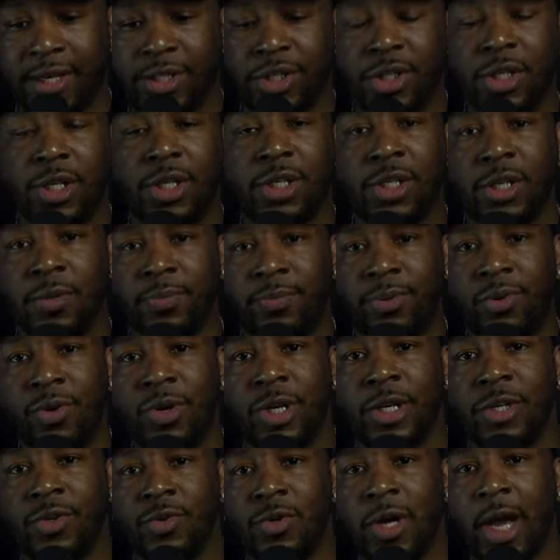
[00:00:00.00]
That shit is
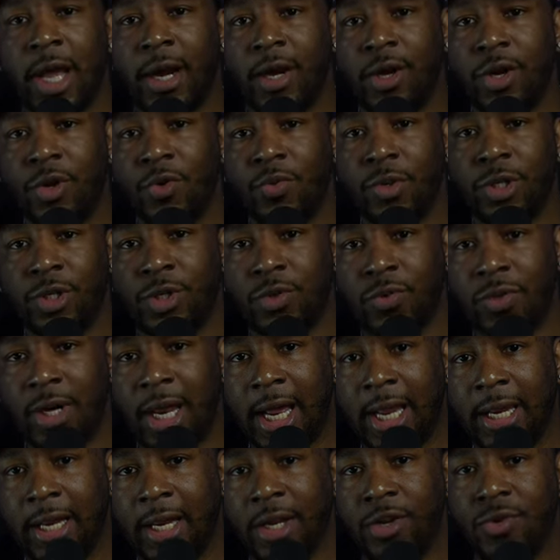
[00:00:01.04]
important. You got to know what
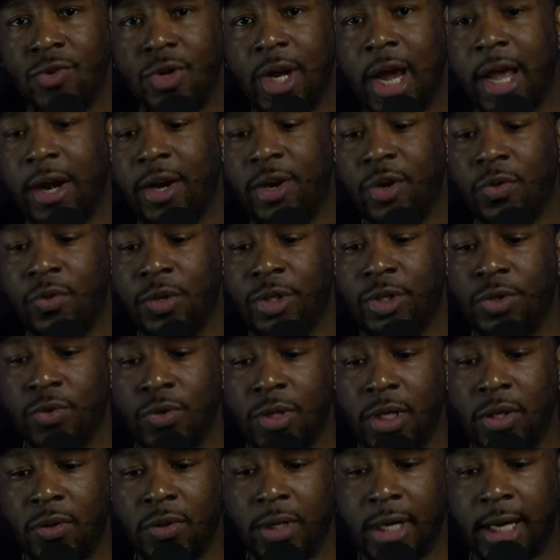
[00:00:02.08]
you like and you got to know
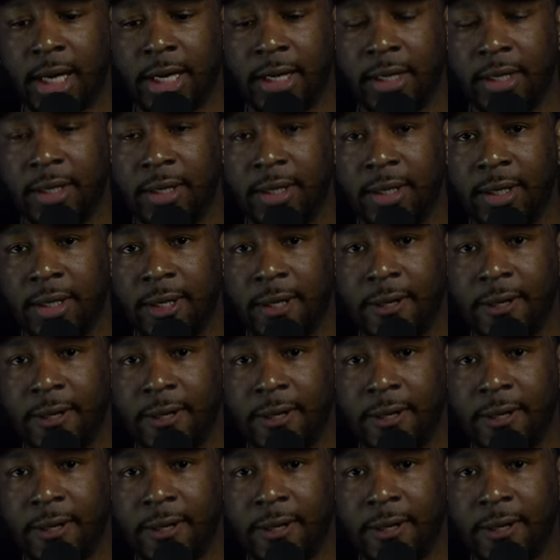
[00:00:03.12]
what you don't like.